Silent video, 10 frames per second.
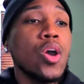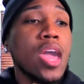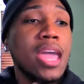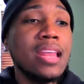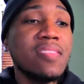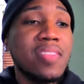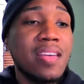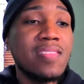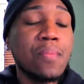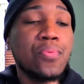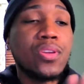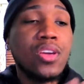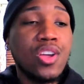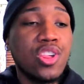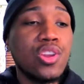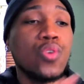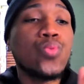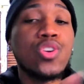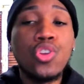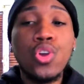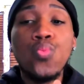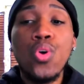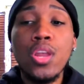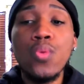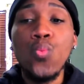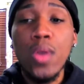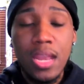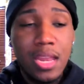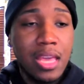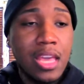Andy says that production originally wanted Wendy,